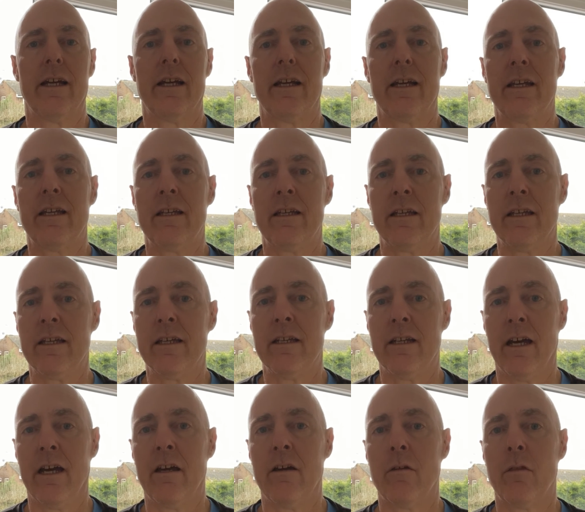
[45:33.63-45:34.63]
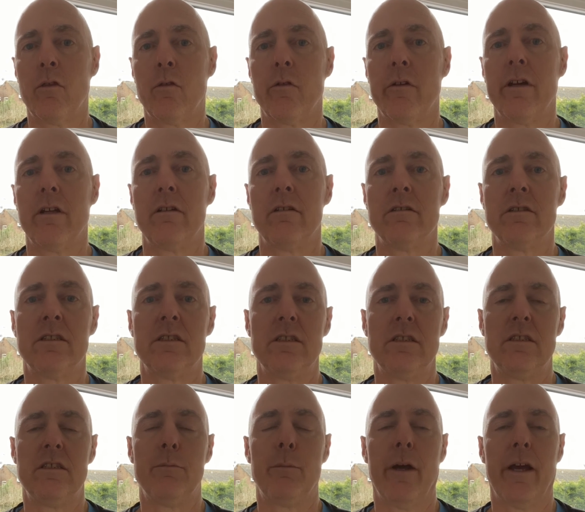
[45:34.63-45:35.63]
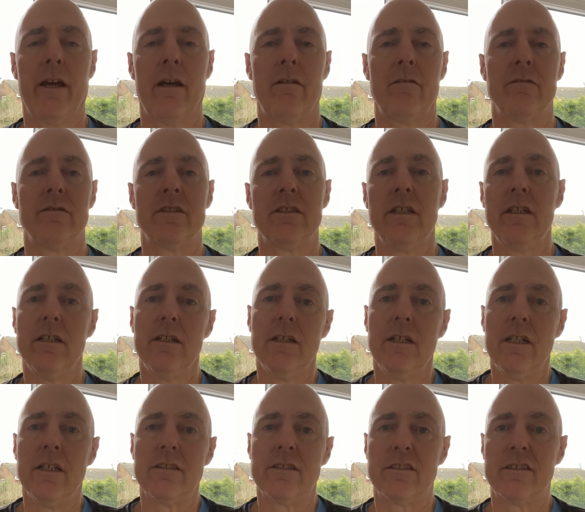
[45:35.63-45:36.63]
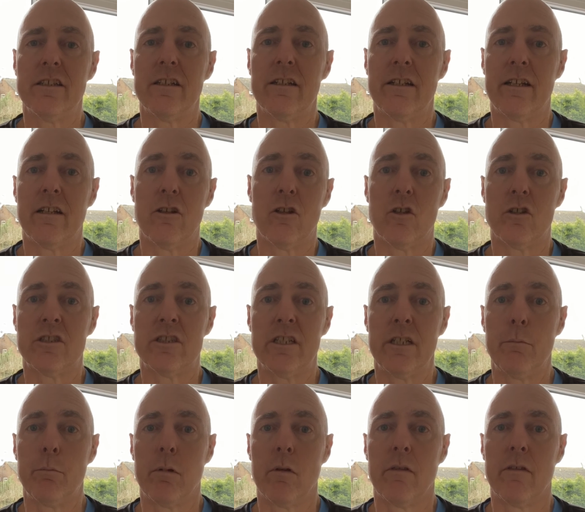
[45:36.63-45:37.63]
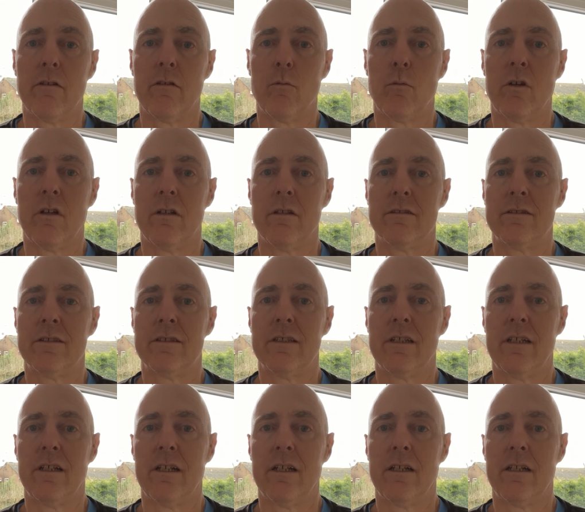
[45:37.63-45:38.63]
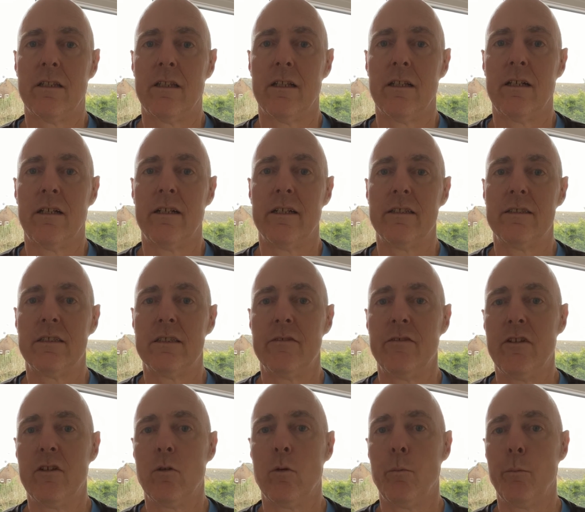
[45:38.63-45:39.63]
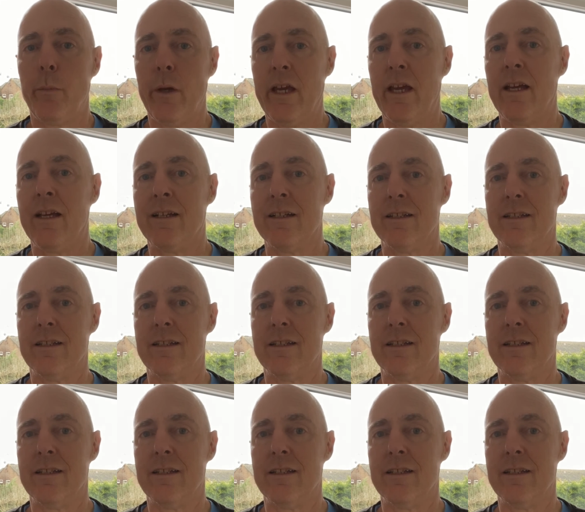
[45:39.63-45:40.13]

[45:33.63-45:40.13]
you know, £360, certainly a lot cheaper than what the likes of your big